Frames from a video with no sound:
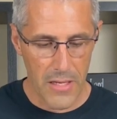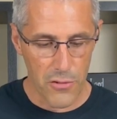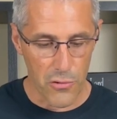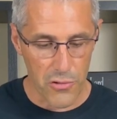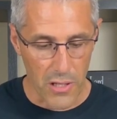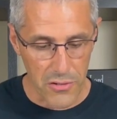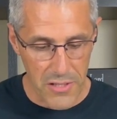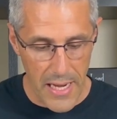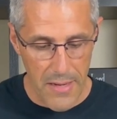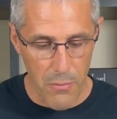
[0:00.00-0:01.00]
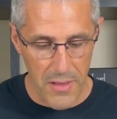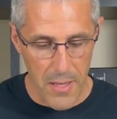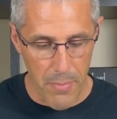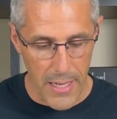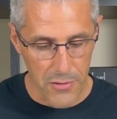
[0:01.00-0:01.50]
So Saul stayed with the
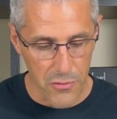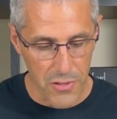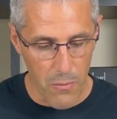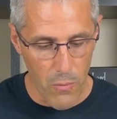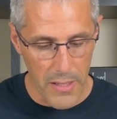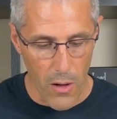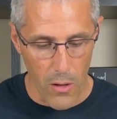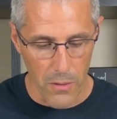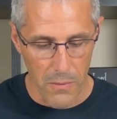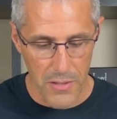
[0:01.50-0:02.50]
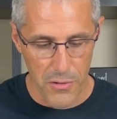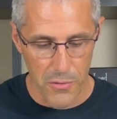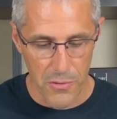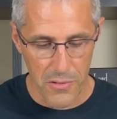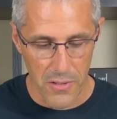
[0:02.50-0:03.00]
apostles and went all around
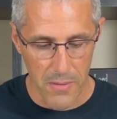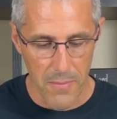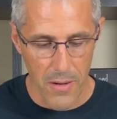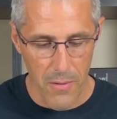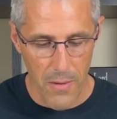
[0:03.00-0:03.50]
Jerusalem